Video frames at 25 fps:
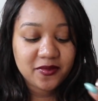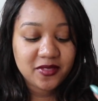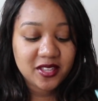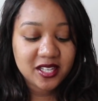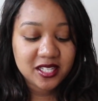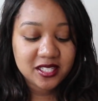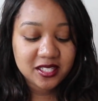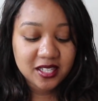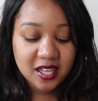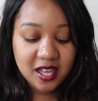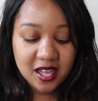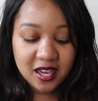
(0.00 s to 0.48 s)

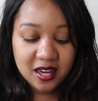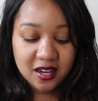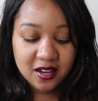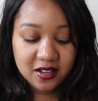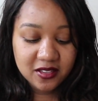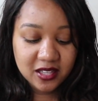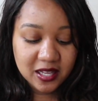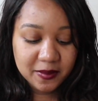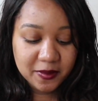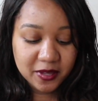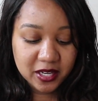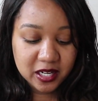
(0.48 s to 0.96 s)
this colour
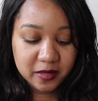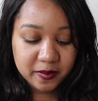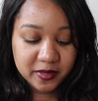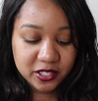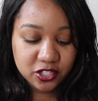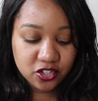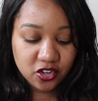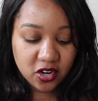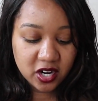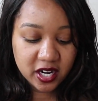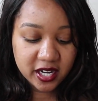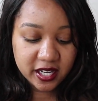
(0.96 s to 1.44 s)
that I'm going to be
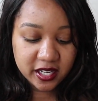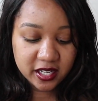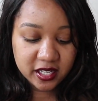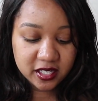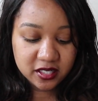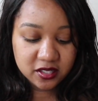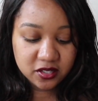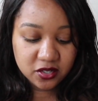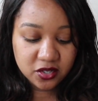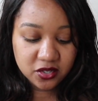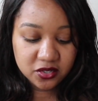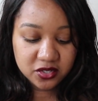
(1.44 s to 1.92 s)
trying
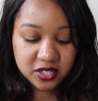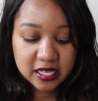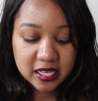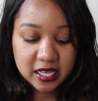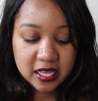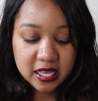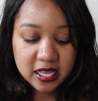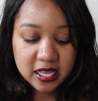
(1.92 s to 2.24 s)
is called